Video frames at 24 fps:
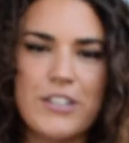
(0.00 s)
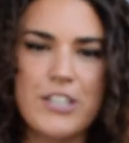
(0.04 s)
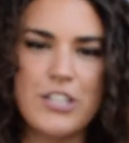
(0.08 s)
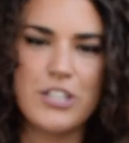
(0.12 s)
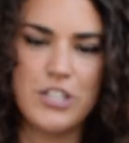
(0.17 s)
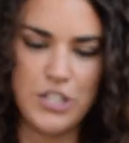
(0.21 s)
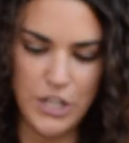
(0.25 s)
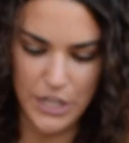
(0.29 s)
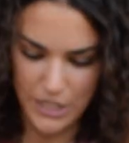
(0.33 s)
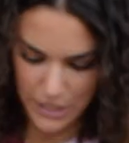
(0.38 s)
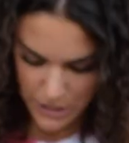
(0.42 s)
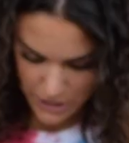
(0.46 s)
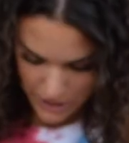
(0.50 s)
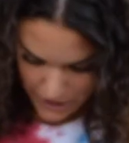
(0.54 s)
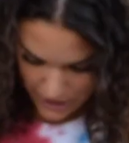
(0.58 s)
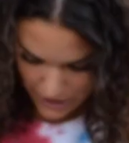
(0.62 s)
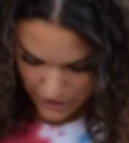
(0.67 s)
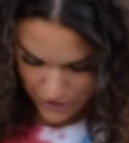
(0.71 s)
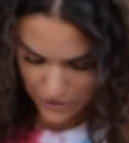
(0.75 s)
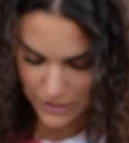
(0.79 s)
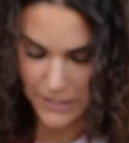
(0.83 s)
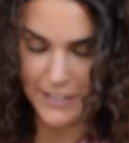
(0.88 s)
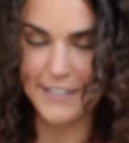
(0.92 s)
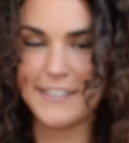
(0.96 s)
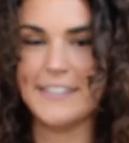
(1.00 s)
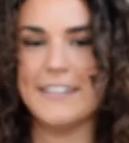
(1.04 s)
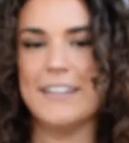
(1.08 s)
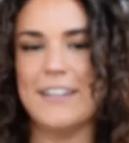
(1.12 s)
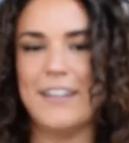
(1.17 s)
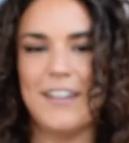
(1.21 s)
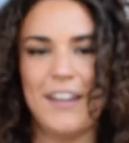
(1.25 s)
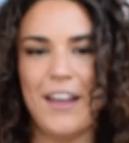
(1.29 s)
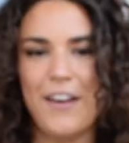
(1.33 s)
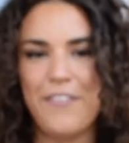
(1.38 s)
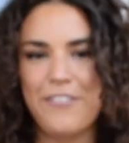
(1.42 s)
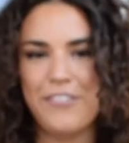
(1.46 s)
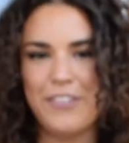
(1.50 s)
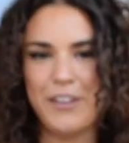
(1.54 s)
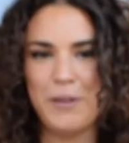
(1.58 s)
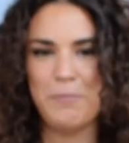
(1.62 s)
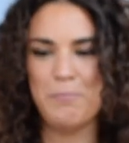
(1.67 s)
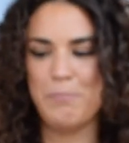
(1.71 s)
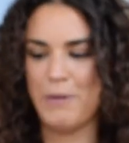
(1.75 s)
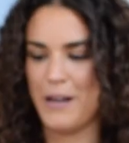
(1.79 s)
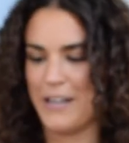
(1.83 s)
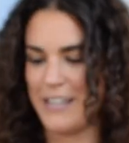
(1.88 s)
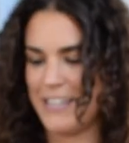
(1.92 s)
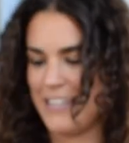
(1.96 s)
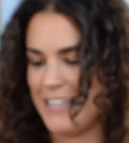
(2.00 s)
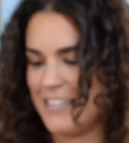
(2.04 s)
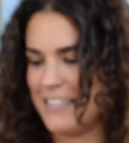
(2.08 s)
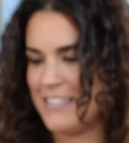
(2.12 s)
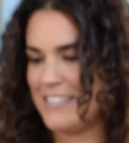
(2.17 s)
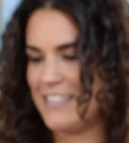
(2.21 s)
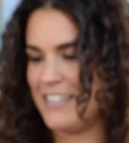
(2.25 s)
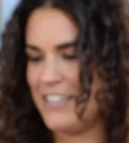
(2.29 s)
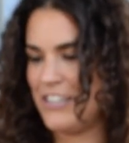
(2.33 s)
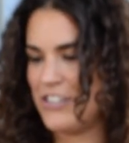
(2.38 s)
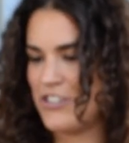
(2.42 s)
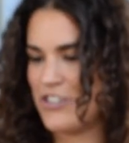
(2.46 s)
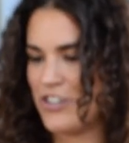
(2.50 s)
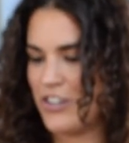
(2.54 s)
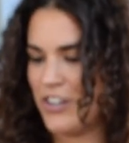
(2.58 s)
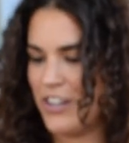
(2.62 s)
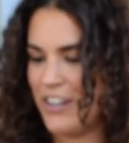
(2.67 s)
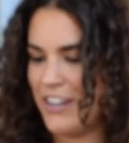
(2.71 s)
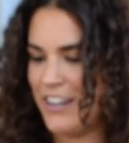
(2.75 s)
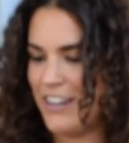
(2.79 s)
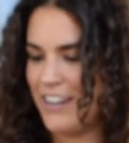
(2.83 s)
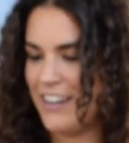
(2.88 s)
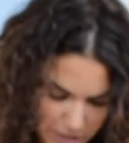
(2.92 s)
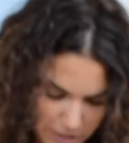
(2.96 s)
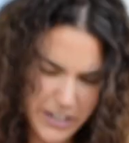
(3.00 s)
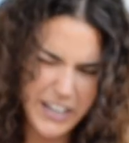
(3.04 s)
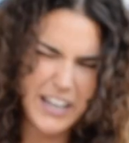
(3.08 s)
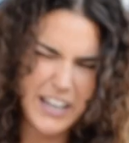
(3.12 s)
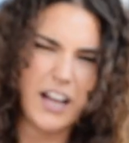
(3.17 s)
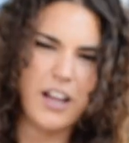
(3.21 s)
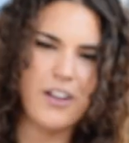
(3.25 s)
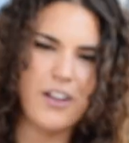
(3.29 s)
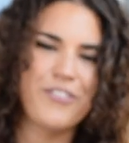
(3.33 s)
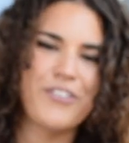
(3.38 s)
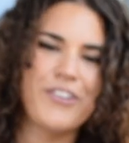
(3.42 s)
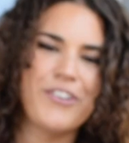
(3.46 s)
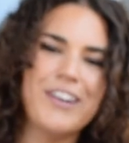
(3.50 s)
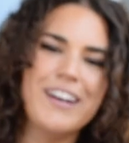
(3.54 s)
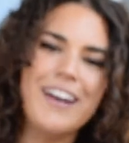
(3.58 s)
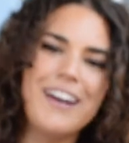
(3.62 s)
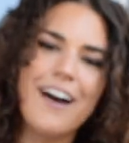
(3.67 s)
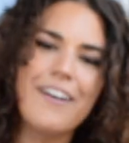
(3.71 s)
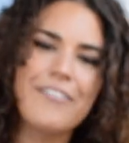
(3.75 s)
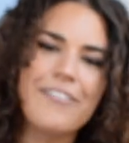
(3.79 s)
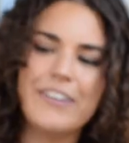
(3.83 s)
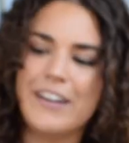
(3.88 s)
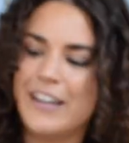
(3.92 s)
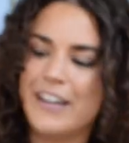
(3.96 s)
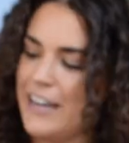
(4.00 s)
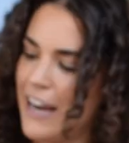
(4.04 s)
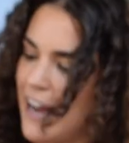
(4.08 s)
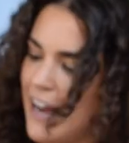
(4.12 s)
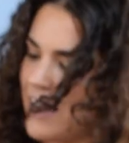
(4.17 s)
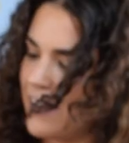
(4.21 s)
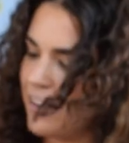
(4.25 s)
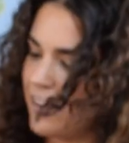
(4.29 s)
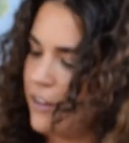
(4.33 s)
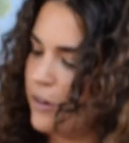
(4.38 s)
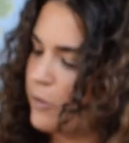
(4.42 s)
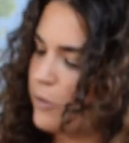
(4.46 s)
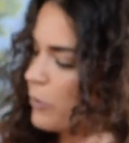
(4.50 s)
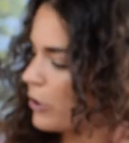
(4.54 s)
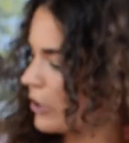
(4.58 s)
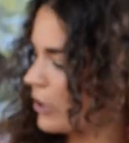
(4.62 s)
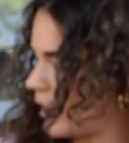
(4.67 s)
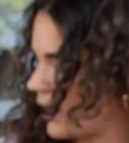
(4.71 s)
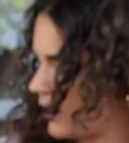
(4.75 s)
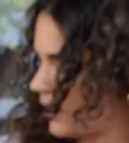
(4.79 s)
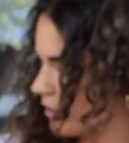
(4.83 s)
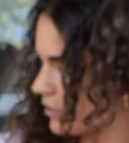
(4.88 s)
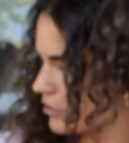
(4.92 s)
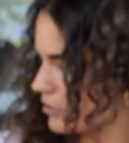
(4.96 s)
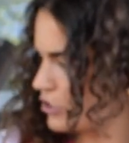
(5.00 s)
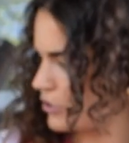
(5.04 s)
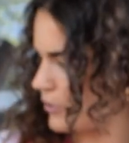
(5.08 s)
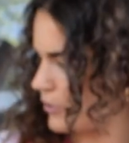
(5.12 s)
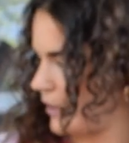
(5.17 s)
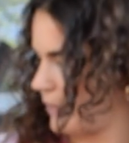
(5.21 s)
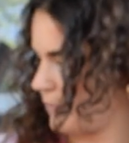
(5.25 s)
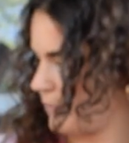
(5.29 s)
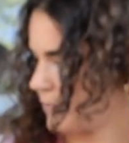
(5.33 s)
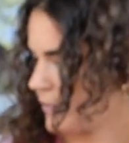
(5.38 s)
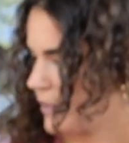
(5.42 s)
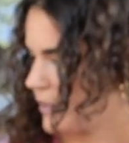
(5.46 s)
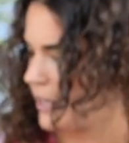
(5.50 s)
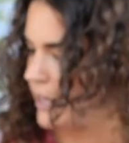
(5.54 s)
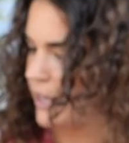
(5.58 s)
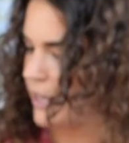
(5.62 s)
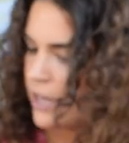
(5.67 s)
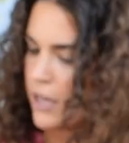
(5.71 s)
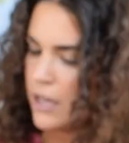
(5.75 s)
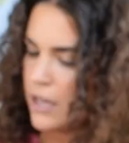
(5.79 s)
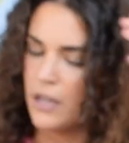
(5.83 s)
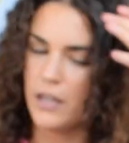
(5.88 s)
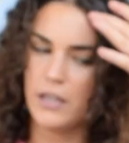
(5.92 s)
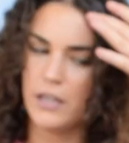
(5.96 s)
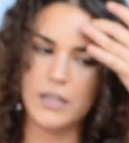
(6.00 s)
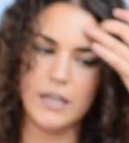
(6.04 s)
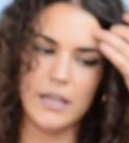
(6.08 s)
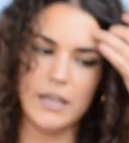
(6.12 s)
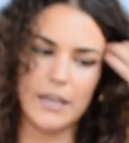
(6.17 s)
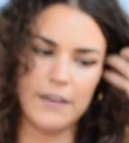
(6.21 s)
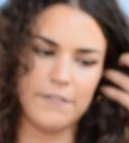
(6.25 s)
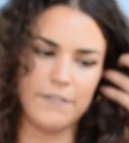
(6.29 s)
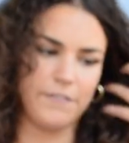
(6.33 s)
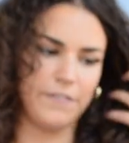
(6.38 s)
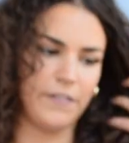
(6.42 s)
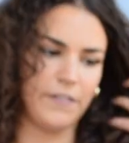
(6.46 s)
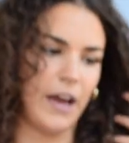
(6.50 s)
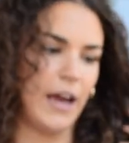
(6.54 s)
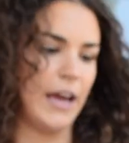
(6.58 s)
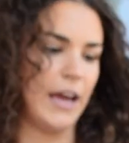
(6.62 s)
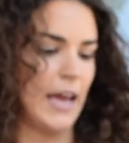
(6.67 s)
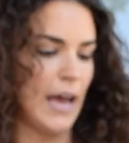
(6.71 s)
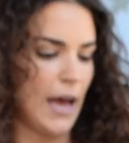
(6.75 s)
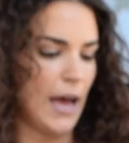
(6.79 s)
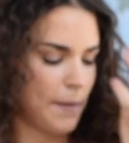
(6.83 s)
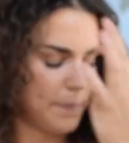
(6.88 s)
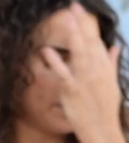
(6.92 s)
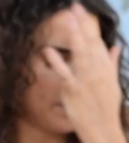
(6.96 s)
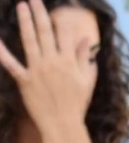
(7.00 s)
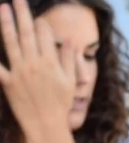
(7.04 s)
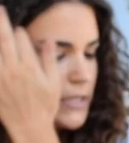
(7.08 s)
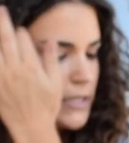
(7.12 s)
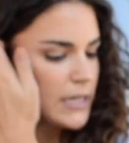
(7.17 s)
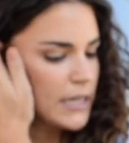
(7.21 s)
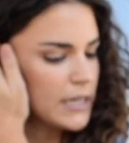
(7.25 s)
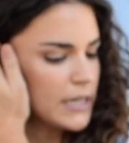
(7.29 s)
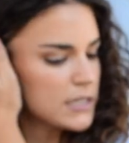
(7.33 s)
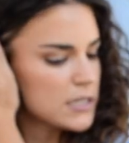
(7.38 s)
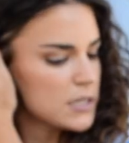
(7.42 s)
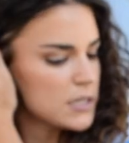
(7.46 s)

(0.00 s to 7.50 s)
just changed into this lovely Buc-ee's t-shirt. It's already colorful enough. I can add a little more color to it if I happen to get